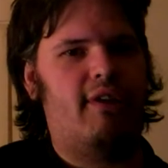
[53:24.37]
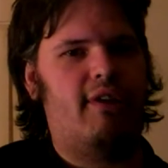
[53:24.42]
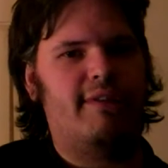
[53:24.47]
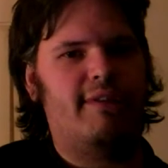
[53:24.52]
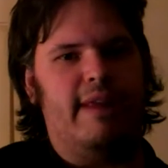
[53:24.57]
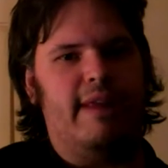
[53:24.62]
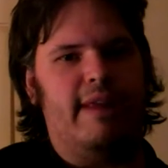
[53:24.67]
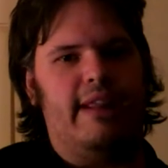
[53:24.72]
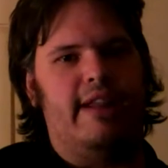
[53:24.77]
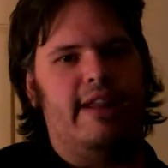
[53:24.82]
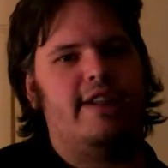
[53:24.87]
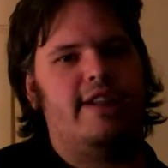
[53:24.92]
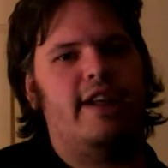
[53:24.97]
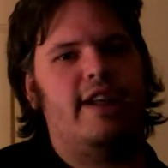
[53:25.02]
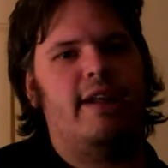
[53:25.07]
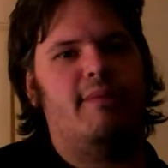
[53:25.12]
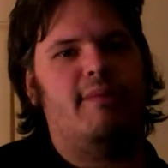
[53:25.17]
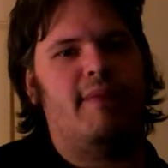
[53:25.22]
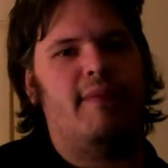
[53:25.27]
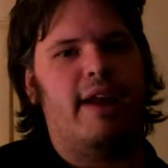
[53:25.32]

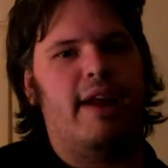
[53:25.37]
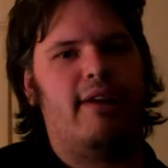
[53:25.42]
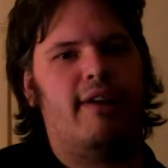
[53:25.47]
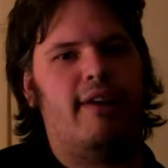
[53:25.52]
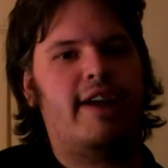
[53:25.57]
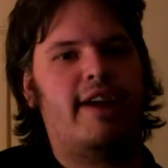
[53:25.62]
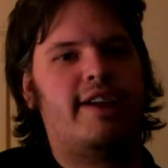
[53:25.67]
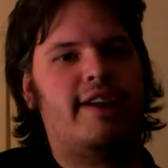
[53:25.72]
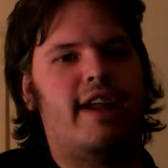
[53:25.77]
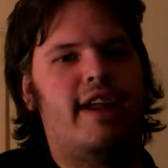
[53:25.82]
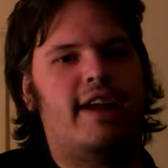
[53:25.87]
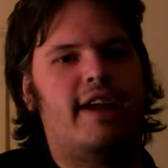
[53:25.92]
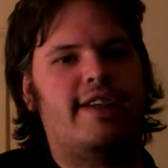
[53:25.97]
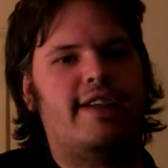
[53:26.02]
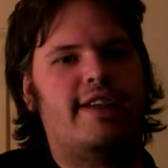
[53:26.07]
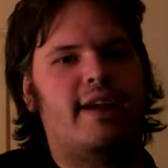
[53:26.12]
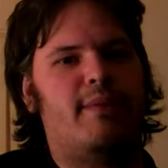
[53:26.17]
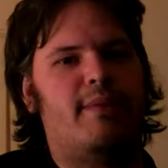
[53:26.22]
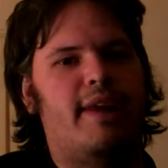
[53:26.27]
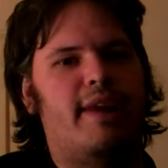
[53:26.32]
Ultimately,
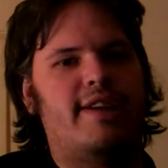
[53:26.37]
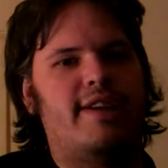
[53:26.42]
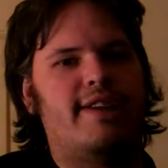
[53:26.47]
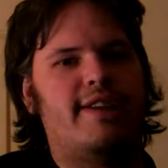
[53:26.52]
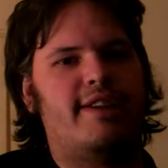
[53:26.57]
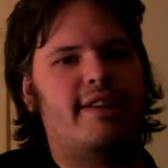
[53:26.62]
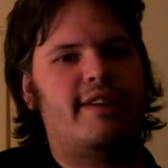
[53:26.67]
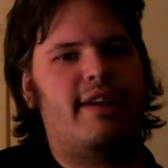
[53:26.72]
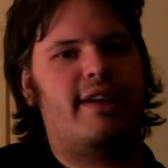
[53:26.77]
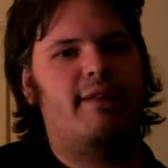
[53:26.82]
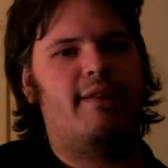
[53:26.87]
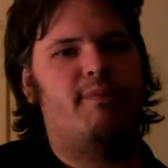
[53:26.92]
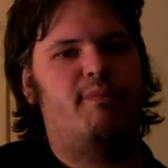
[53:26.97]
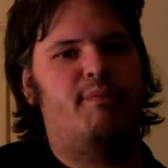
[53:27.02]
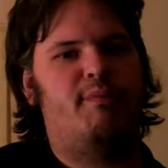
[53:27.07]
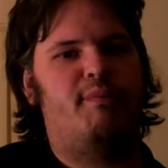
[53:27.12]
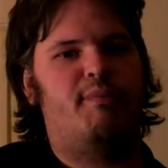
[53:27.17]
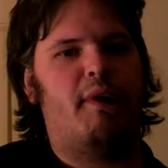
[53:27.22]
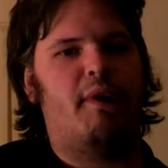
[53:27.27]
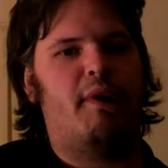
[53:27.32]
except as a